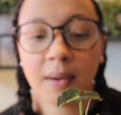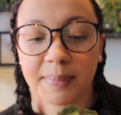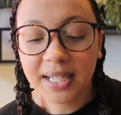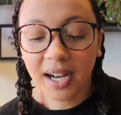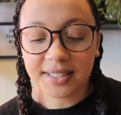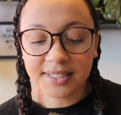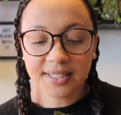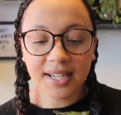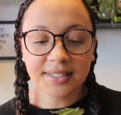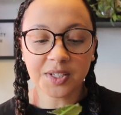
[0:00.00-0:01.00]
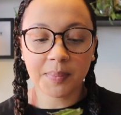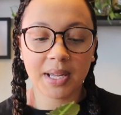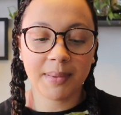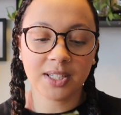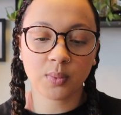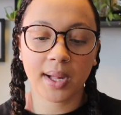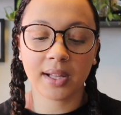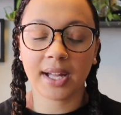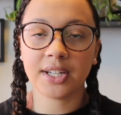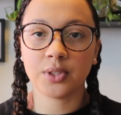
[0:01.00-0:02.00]
Because this guy is such a baby as
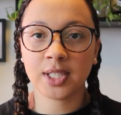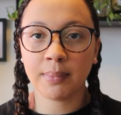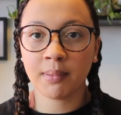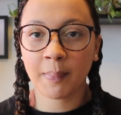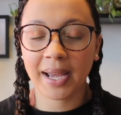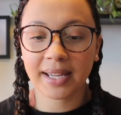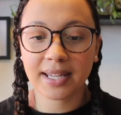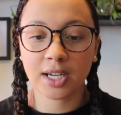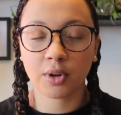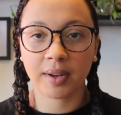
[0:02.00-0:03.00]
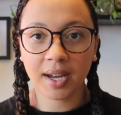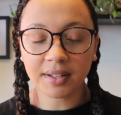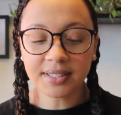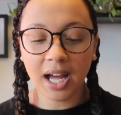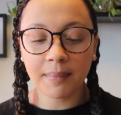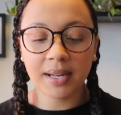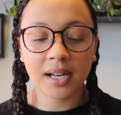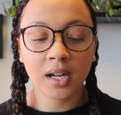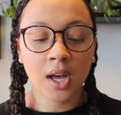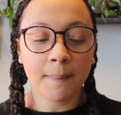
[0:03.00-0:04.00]
well, I do keep him in my IKEA greenhouse
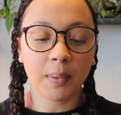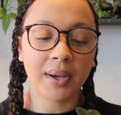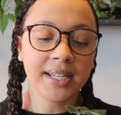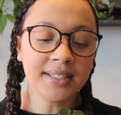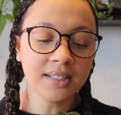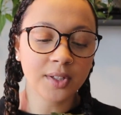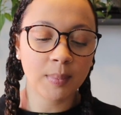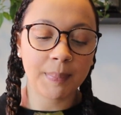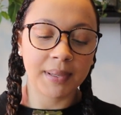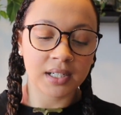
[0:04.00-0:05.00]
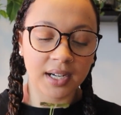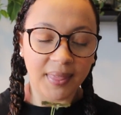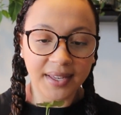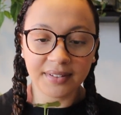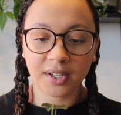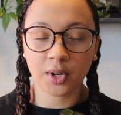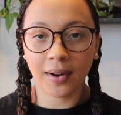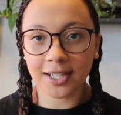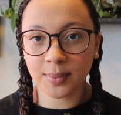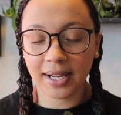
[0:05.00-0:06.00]
cabinet, but when he gets a little bit bigger, I think he's gonna
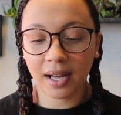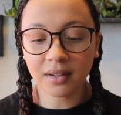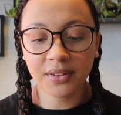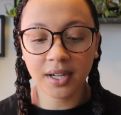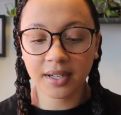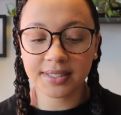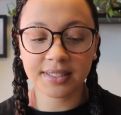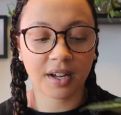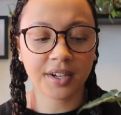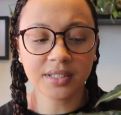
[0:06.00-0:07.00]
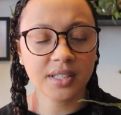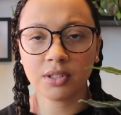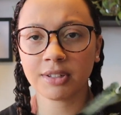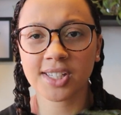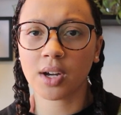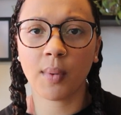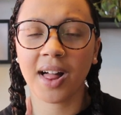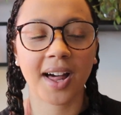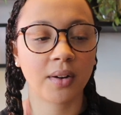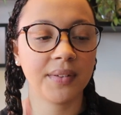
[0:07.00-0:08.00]
graduate out of there because he's honestly doing so
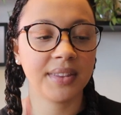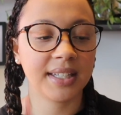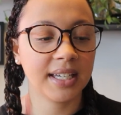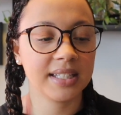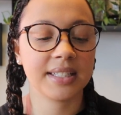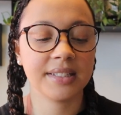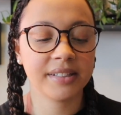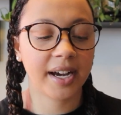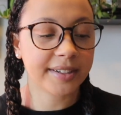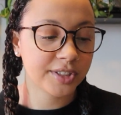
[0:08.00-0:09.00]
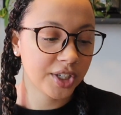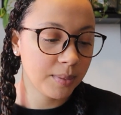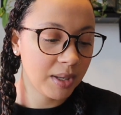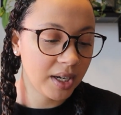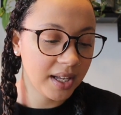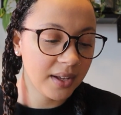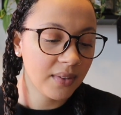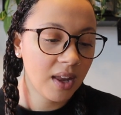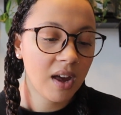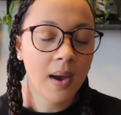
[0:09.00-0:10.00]
well. I don't even think he needs the extra humidity,
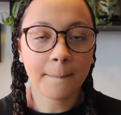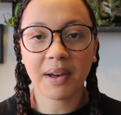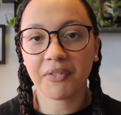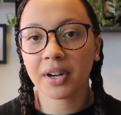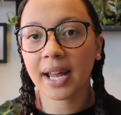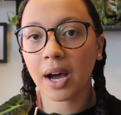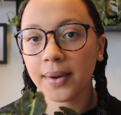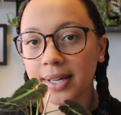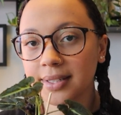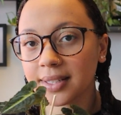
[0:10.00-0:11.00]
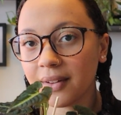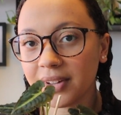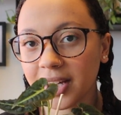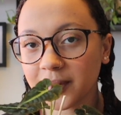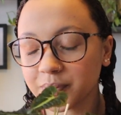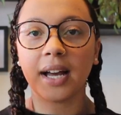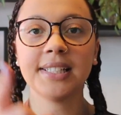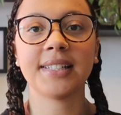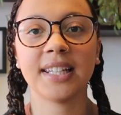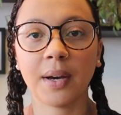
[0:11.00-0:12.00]
but for now he is loving it. I
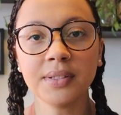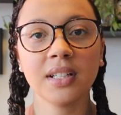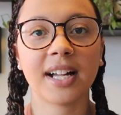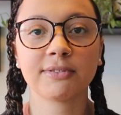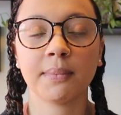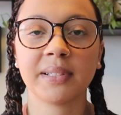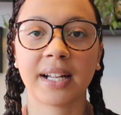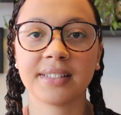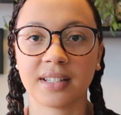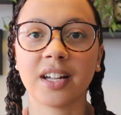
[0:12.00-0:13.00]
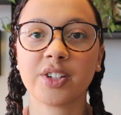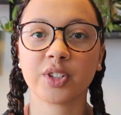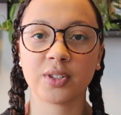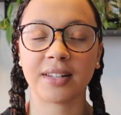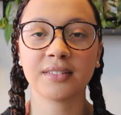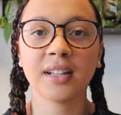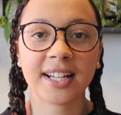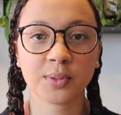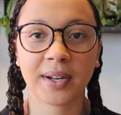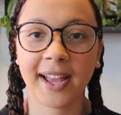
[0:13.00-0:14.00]
said that was the last one, but that is not true. That's the
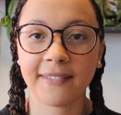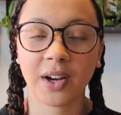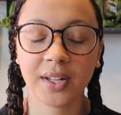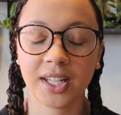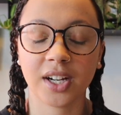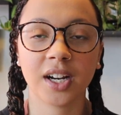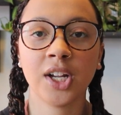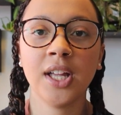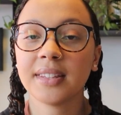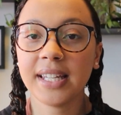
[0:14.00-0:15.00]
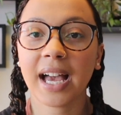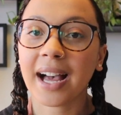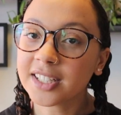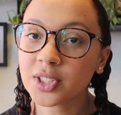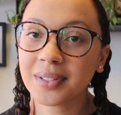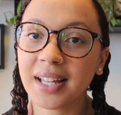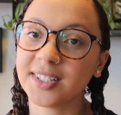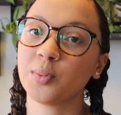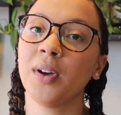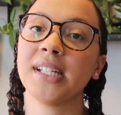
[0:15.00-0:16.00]
last one I have out here. The actual
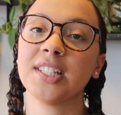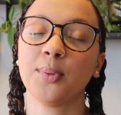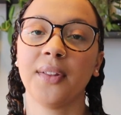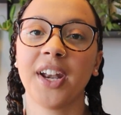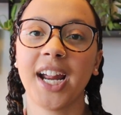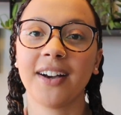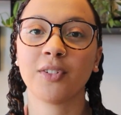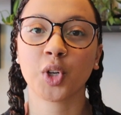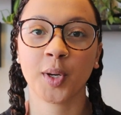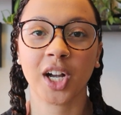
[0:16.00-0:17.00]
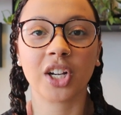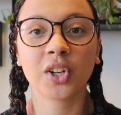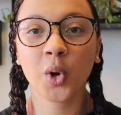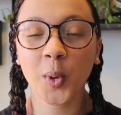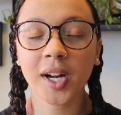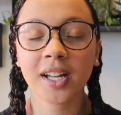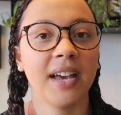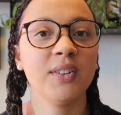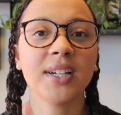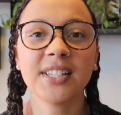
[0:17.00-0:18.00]
last one is one that I have growing on cork.
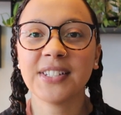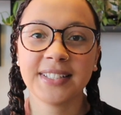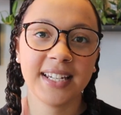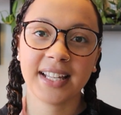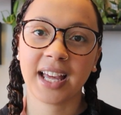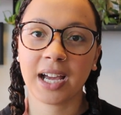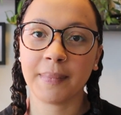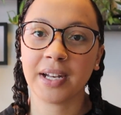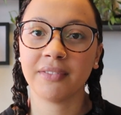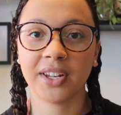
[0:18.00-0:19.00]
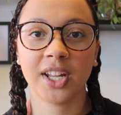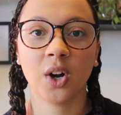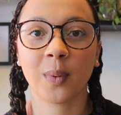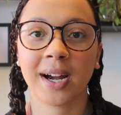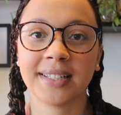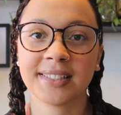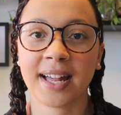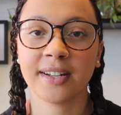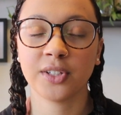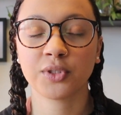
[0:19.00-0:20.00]
If you guys haven't seen it yet, I made a video where I
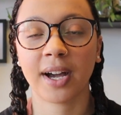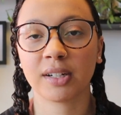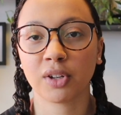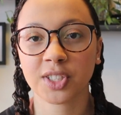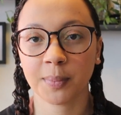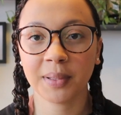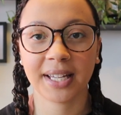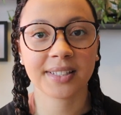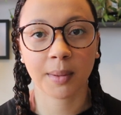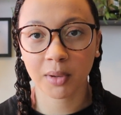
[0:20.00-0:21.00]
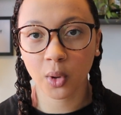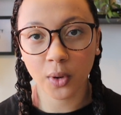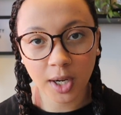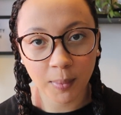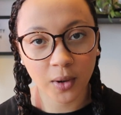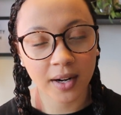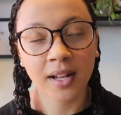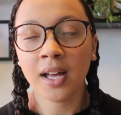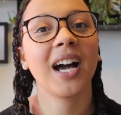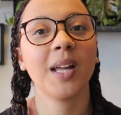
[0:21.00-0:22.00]
decided to try to grow some plants up cork
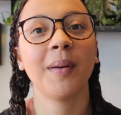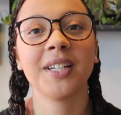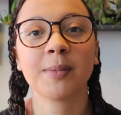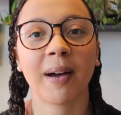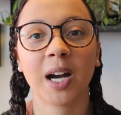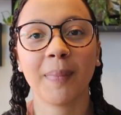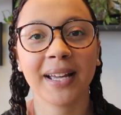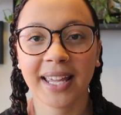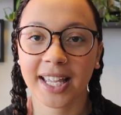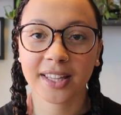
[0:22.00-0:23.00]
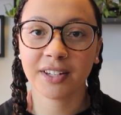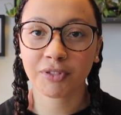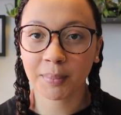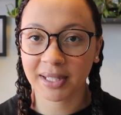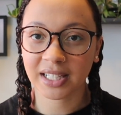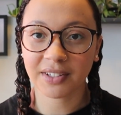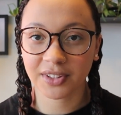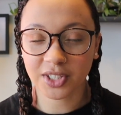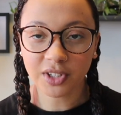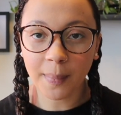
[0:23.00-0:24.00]
board. I've been inspired by Caitlin from Plant Life
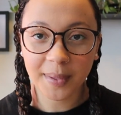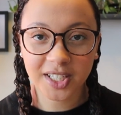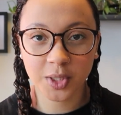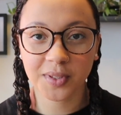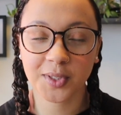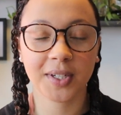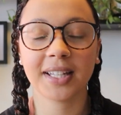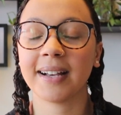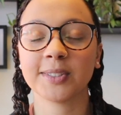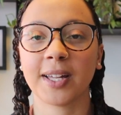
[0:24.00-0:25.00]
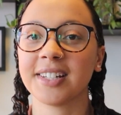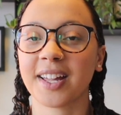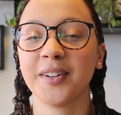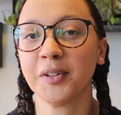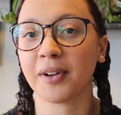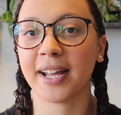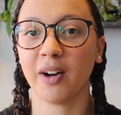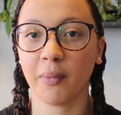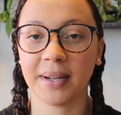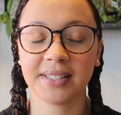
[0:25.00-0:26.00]
in the Tropics, who is doing that, so I decided to try it
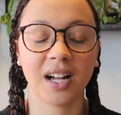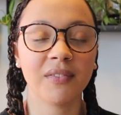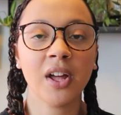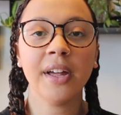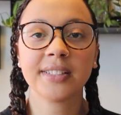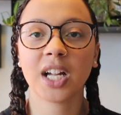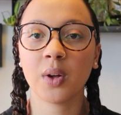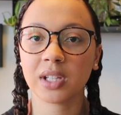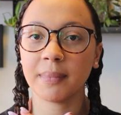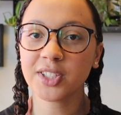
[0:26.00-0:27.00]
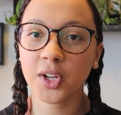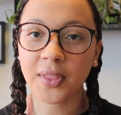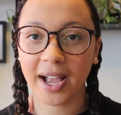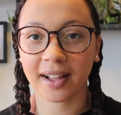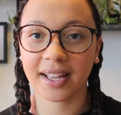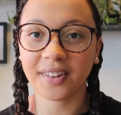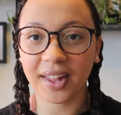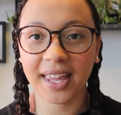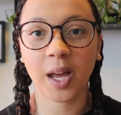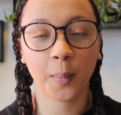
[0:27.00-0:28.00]
out for myself. So let me show you that guy because
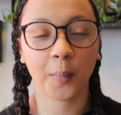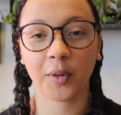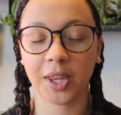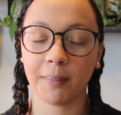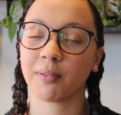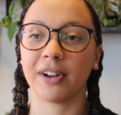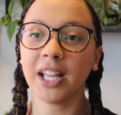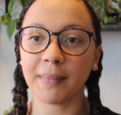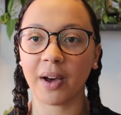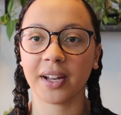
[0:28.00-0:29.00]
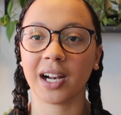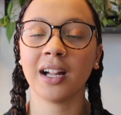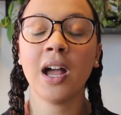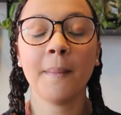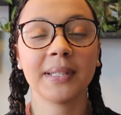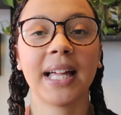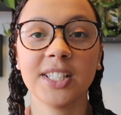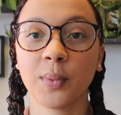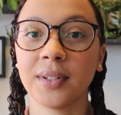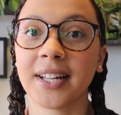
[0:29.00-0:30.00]
I can't really bring him out here, but that
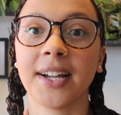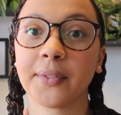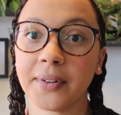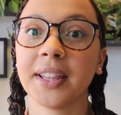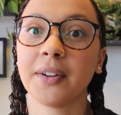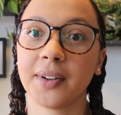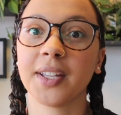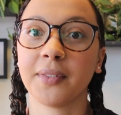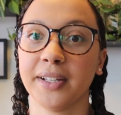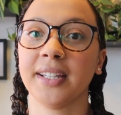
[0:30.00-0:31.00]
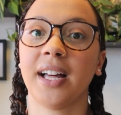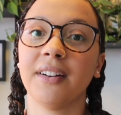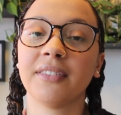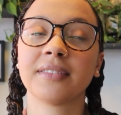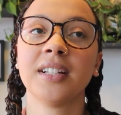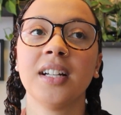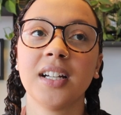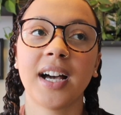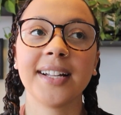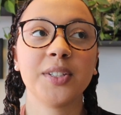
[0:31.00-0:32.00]
is one that I really, really, really love.
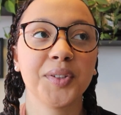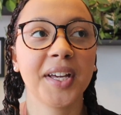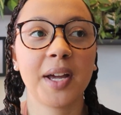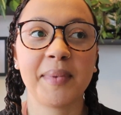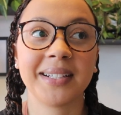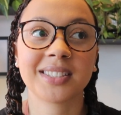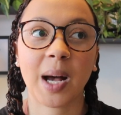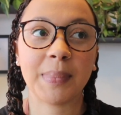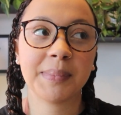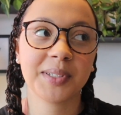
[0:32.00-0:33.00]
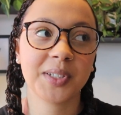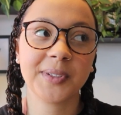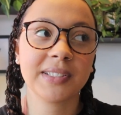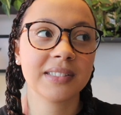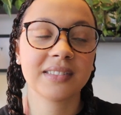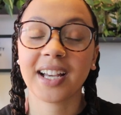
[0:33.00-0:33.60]
I do think I may chop him soon.